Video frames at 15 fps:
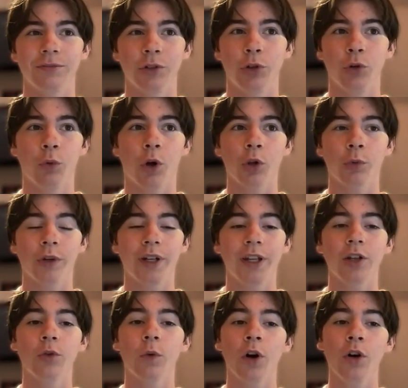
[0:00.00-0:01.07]
you won't
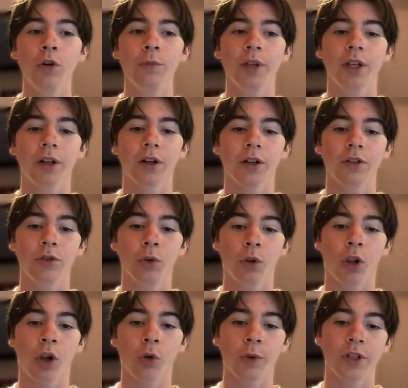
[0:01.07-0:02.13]
really grow because
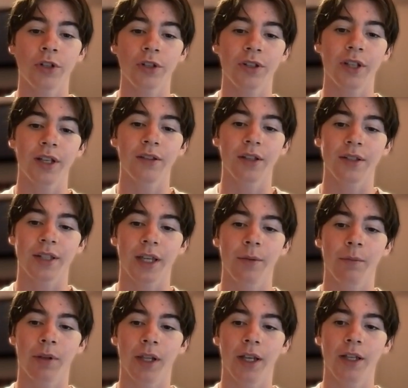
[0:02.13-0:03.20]
you'll always just stay in the
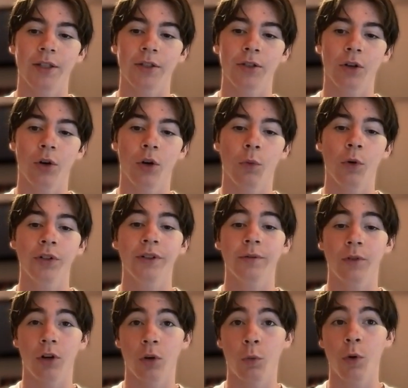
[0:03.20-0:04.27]
same place. So
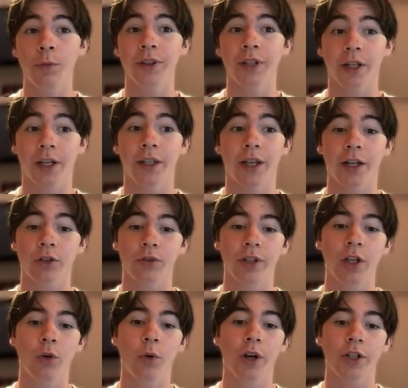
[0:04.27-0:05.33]
a woman that can
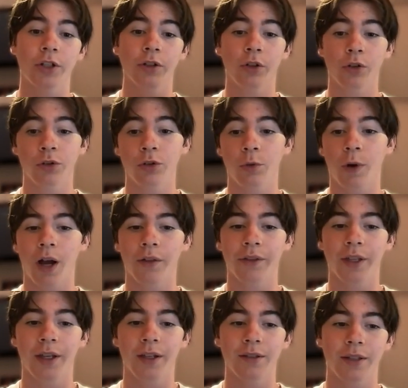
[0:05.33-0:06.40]
actually question her
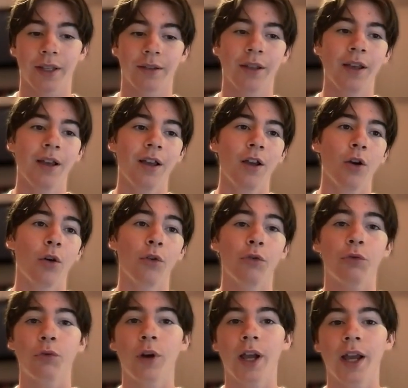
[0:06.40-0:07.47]
surroundings and her
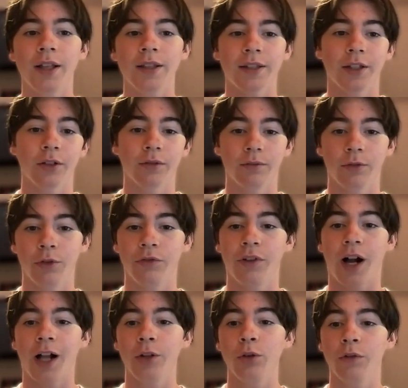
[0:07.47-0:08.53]
friends and the
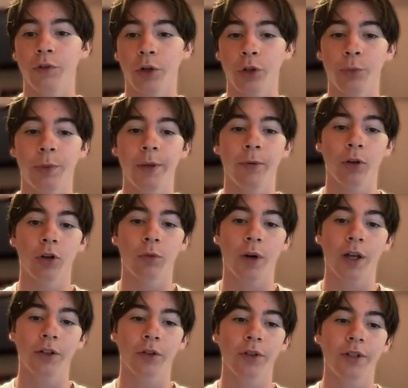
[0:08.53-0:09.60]
value of other people
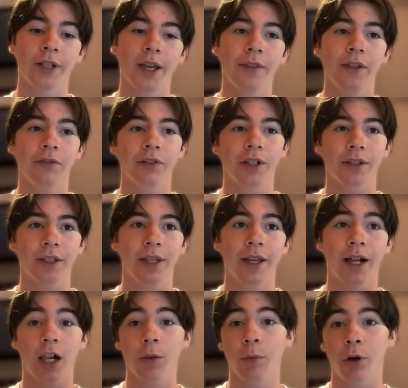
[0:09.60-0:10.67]
around her can definitely
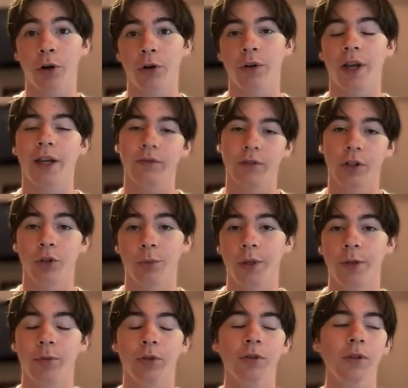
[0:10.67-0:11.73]
help her and other
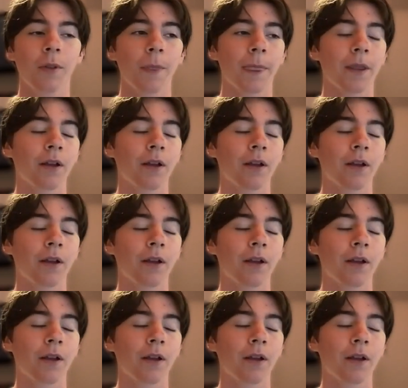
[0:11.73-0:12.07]
people.